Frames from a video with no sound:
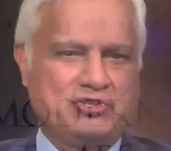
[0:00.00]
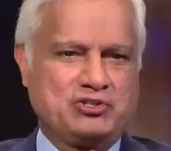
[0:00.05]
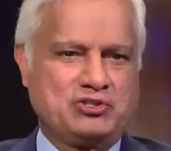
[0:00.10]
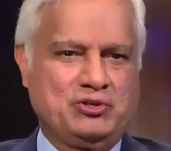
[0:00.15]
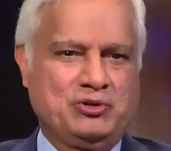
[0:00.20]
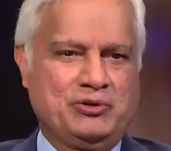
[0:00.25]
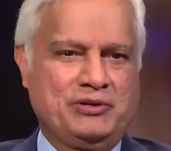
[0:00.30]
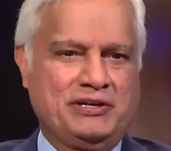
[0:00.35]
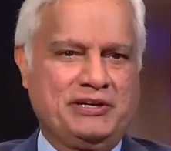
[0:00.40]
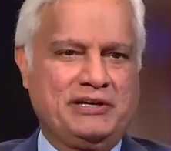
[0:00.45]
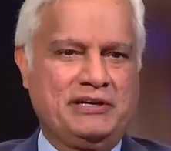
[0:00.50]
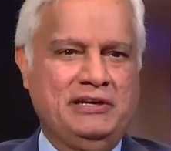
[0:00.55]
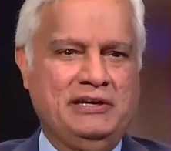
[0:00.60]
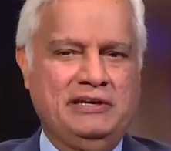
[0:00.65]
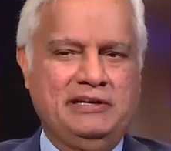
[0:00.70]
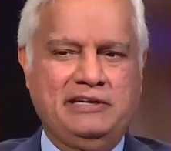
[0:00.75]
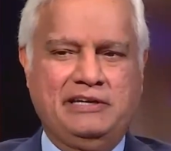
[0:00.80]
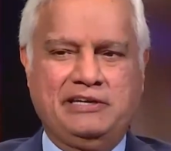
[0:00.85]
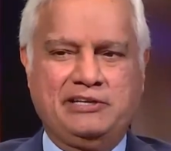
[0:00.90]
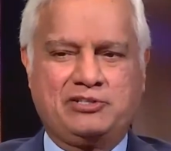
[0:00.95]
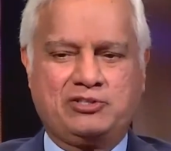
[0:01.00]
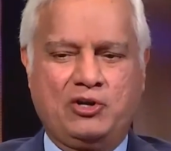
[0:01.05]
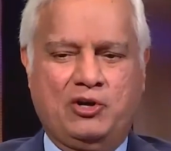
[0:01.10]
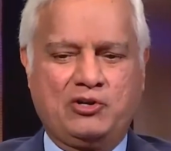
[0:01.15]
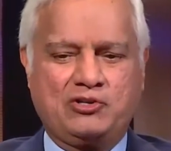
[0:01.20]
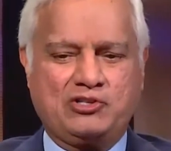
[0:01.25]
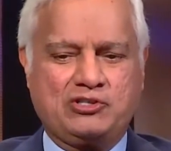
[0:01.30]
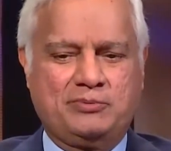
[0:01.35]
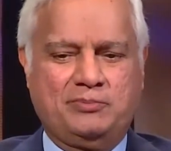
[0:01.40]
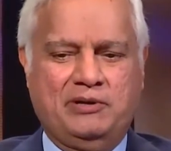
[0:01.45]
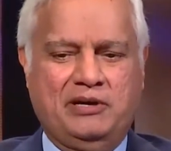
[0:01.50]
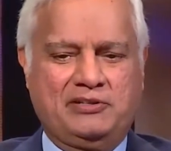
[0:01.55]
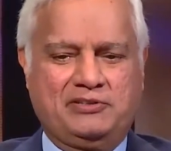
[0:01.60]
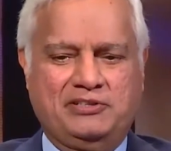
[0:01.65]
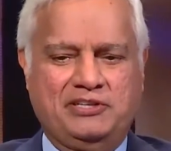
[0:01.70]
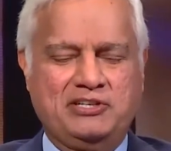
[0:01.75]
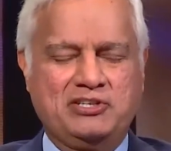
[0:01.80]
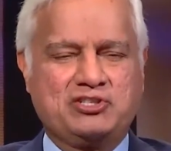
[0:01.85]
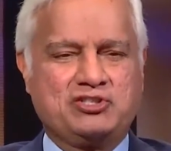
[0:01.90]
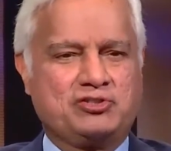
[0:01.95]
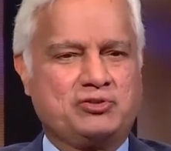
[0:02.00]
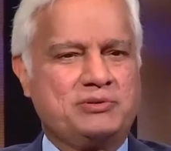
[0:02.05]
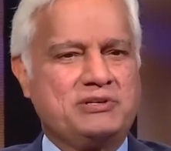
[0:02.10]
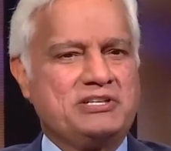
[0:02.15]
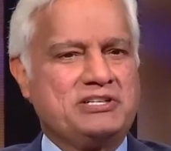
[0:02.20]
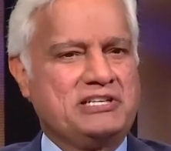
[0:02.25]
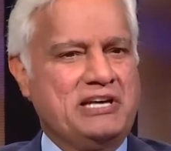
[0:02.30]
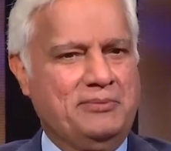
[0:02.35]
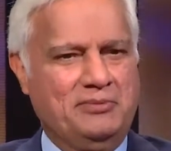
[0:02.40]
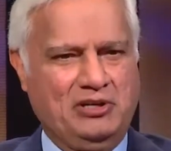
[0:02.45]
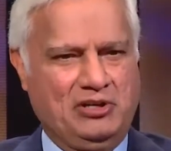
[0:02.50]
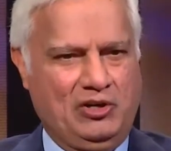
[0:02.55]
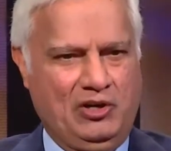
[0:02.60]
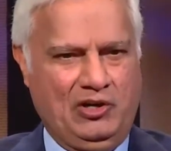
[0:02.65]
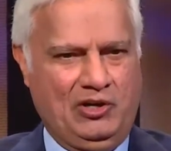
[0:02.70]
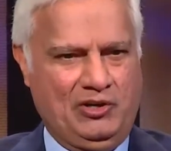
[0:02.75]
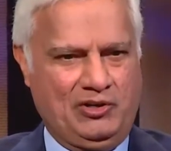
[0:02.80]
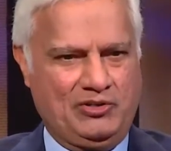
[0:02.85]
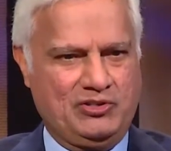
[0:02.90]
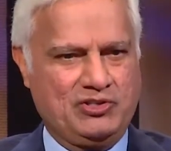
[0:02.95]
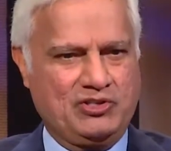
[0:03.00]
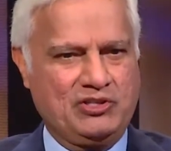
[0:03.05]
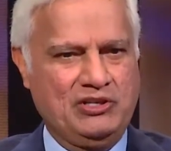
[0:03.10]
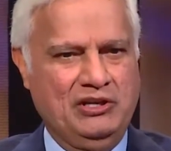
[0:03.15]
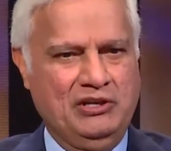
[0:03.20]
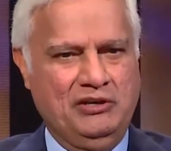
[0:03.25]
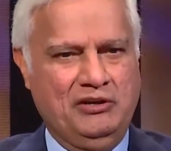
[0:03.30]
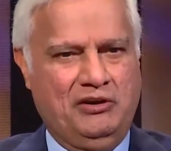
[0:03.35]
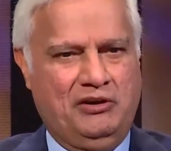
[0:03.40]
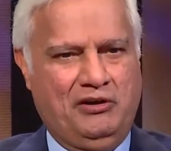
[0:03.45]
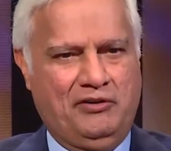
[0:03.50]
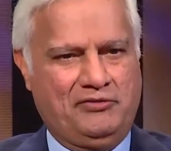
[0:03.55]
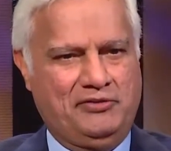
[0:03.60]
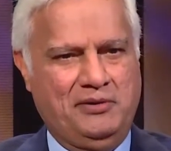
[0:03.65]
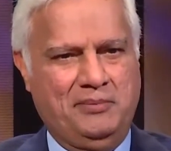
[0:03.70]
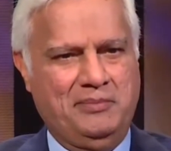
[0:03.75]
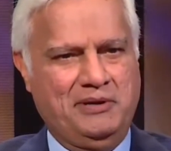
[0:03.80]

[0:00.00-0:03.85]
story. He talks about these three demagogues of the